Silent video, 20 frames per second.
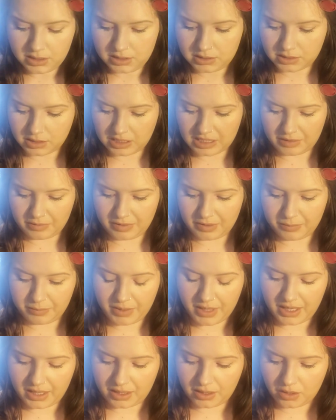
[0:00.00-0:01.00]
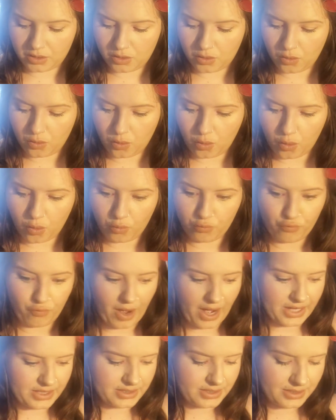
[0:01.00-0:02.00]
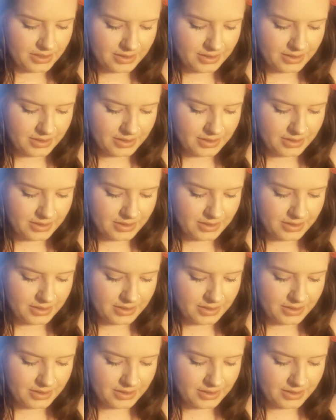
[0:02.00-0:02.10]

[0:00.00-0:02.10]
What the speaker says: is going to come out pink or red.